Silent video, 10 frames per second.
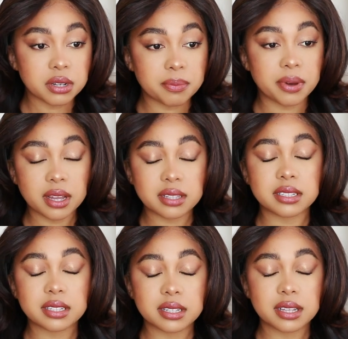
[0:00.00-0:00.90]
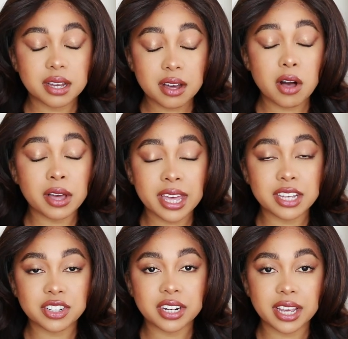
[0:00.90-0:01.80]
but
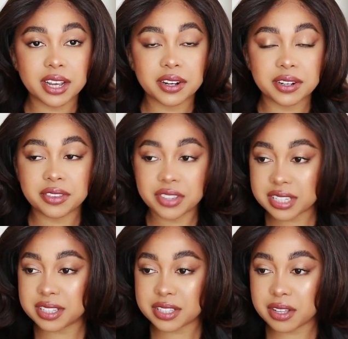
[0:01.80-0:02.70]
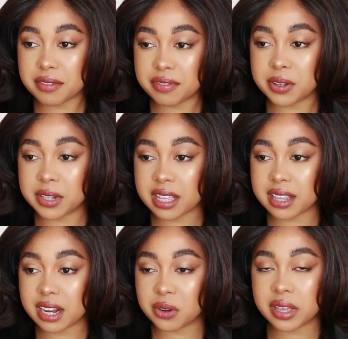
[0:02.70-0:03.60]
Caucasian hair. This does not feel like
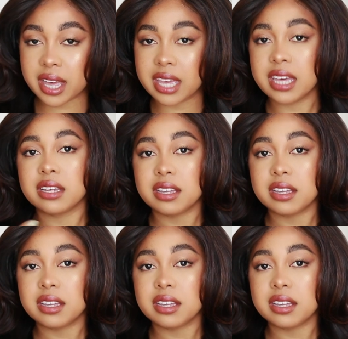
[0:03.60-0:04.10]
that, okay?